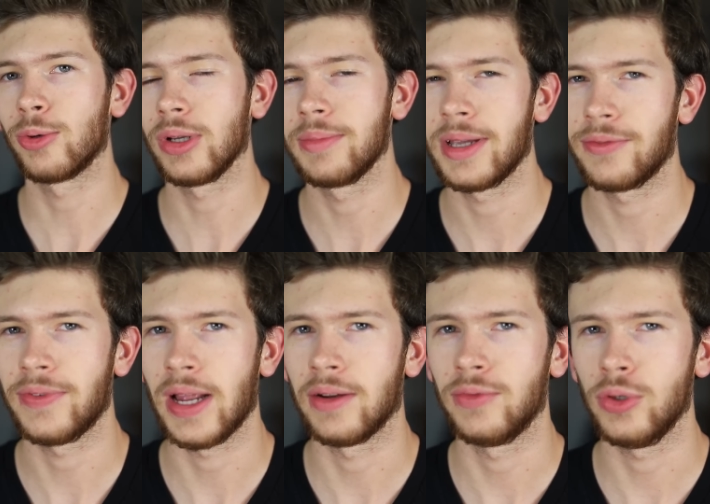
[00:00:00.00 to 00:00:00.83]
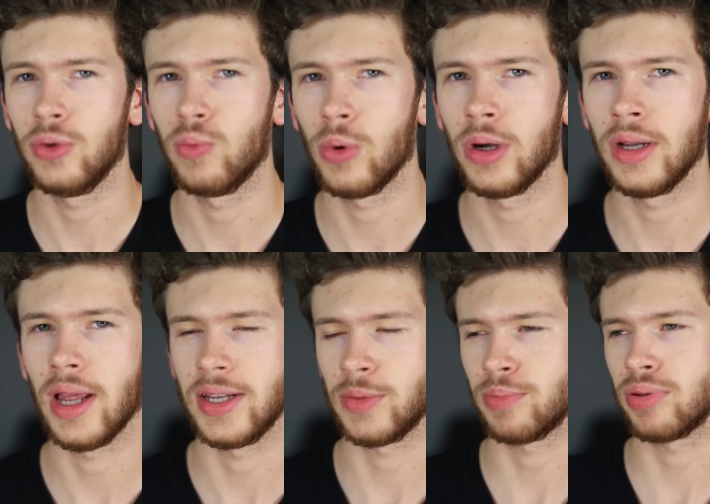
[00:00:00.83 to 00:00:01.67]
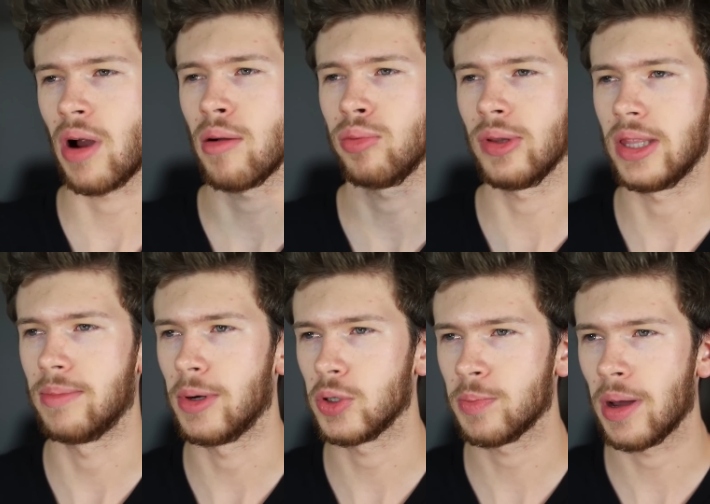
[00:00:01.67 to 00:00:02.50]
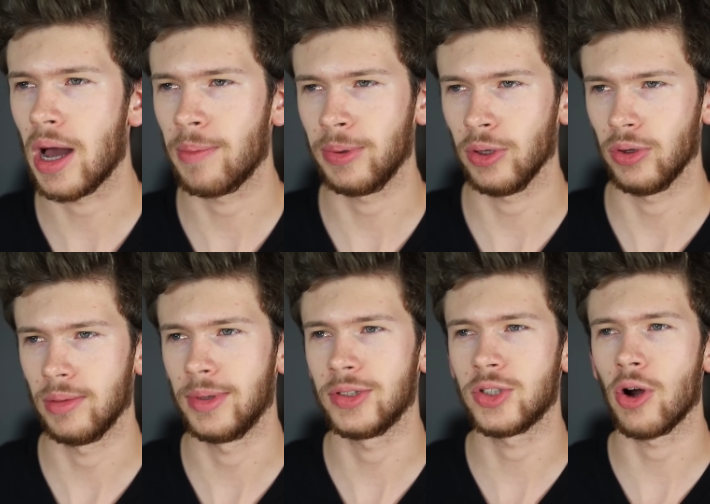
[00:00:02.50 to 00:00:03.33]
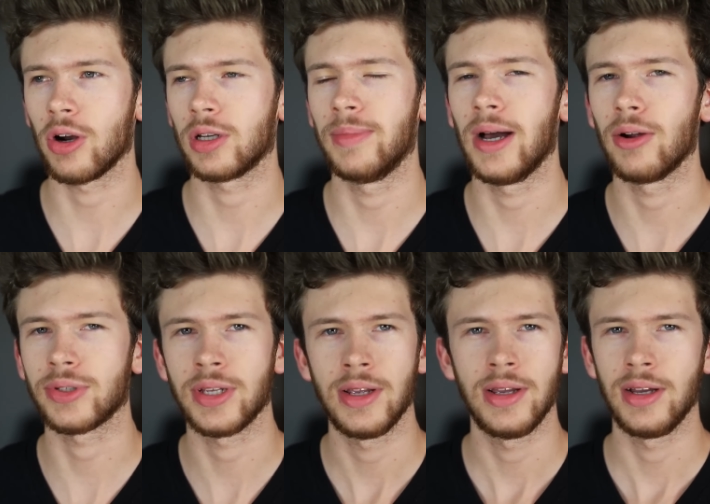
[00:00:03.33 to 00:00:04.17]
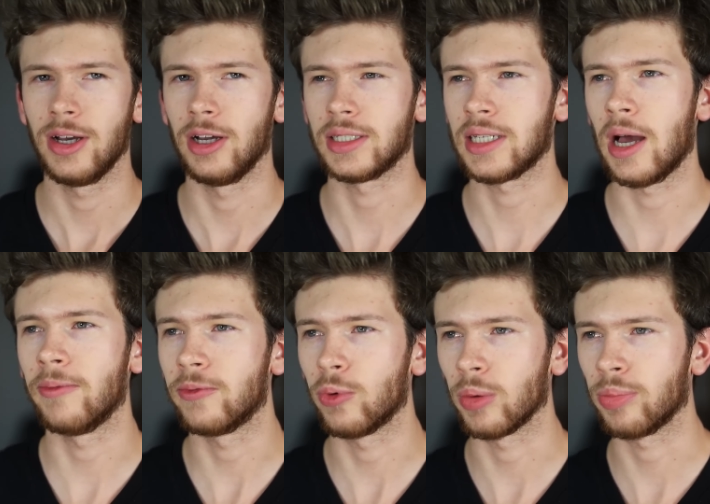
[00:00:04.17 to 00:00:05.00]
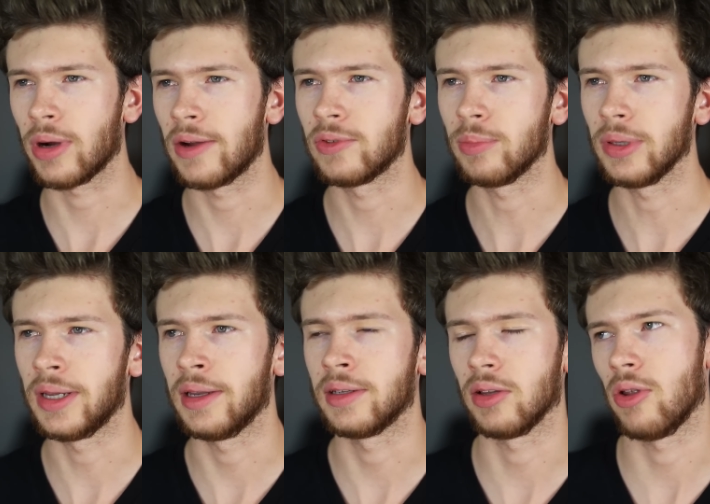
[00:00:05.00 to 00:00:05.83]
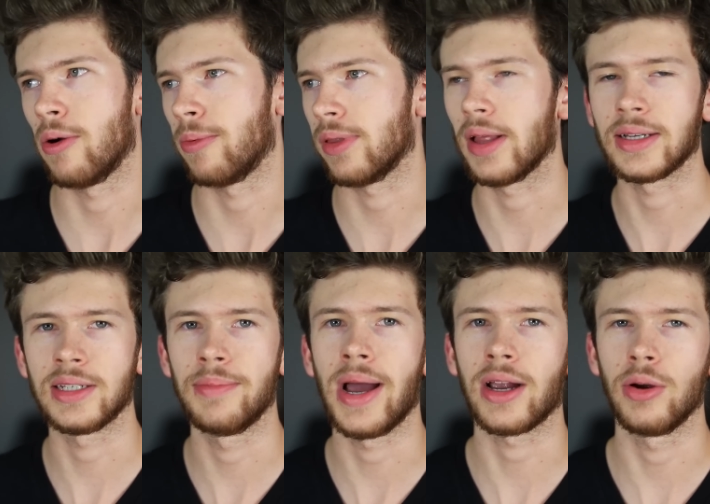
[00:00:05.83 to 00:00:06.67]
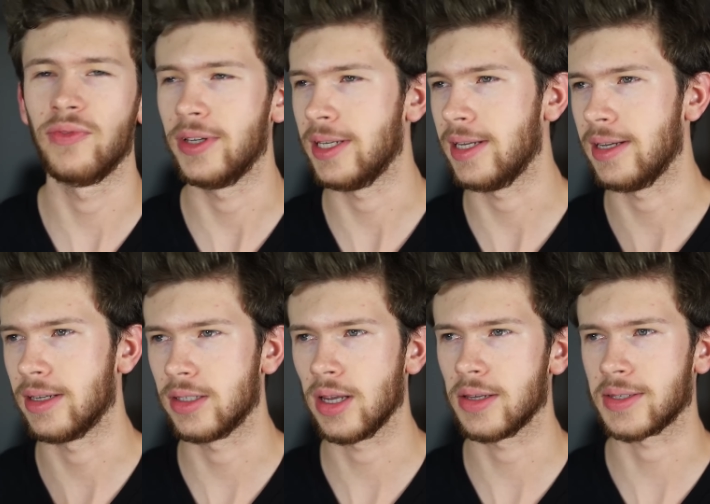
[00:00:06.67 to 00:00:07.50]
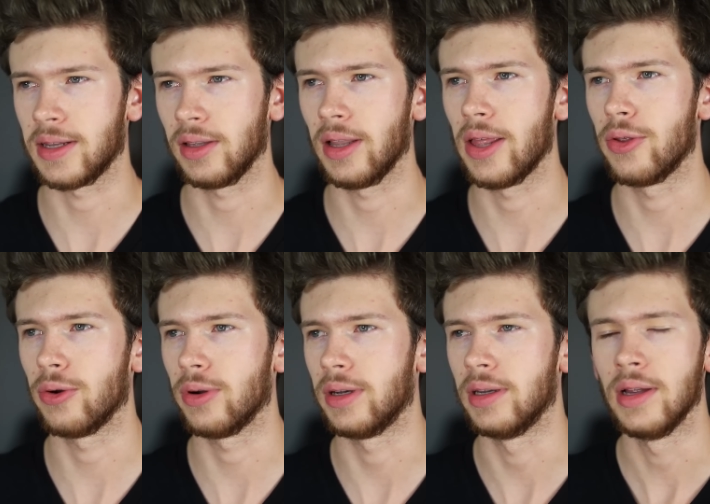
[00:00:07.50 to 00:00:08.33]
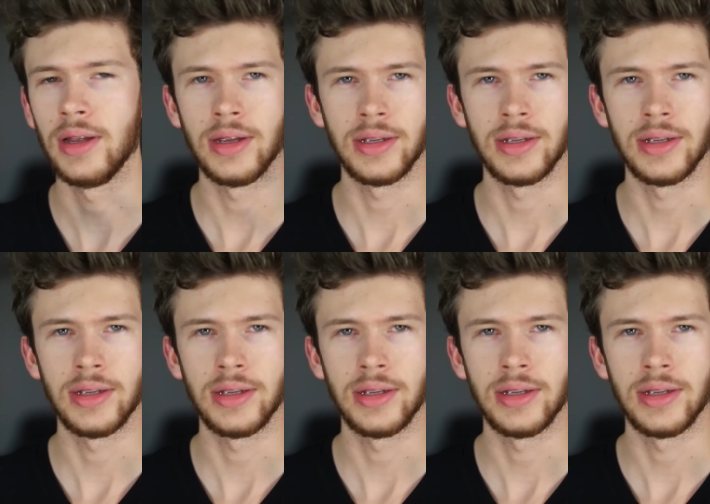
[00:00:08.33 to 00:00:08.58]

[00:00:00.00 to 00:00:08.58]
I'm a really big fan of Oud Wood. It's probably the most popular and the most talked about uh, Tom Ford Private Blend, along with like Tobacco Vanille and Tuscan Leather and